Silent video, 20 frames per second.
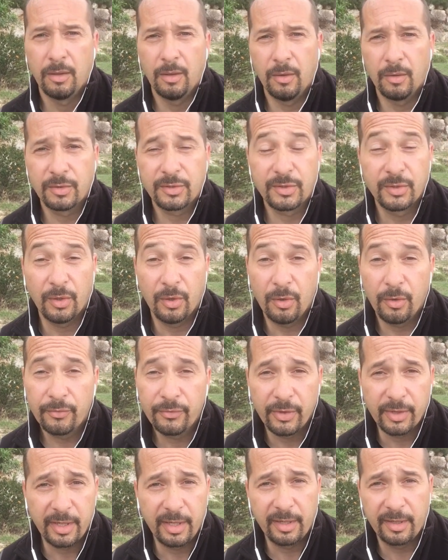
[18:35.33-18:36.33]
Also,
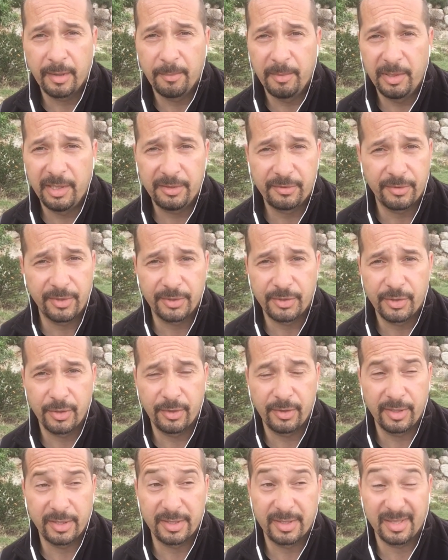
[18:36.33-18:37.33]
offering them
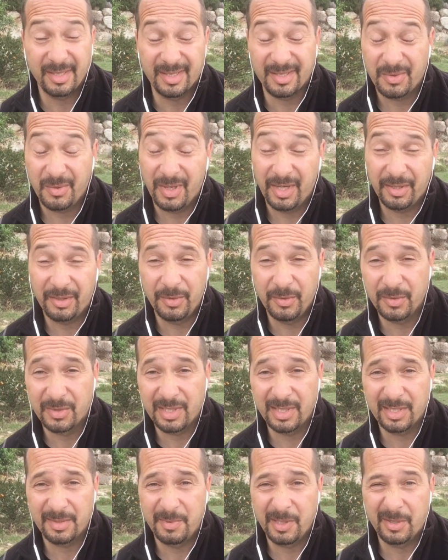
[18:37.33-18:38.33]
literature, it's quite
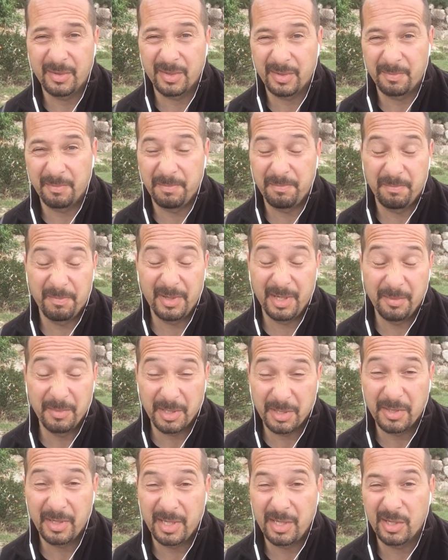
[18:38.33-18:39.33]
useless, because pretty
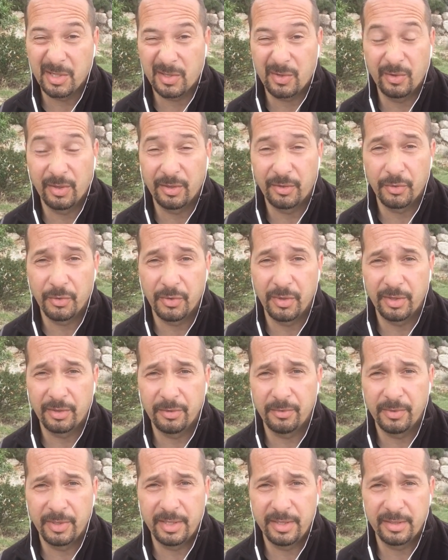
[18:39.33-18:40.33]
much they're just going to throw it
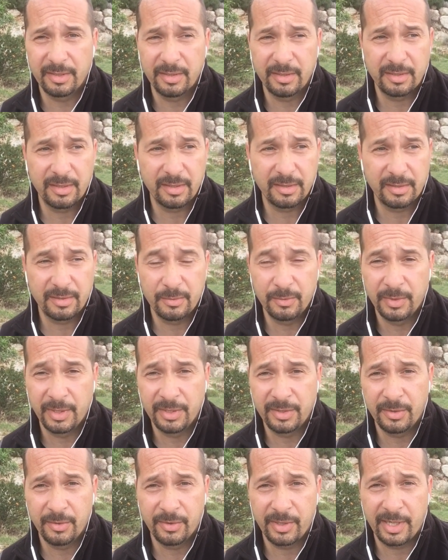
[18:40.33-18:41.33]
away as soon
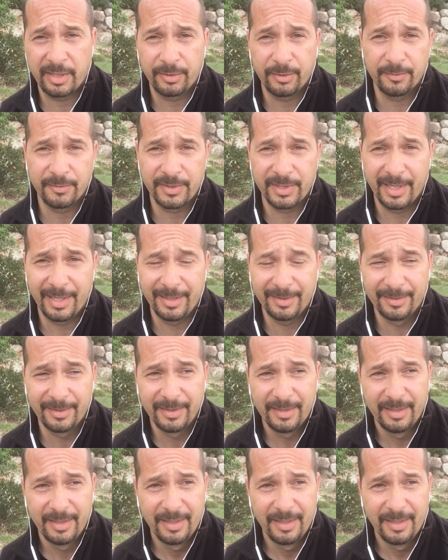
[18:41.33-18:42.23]
as you're out of sight.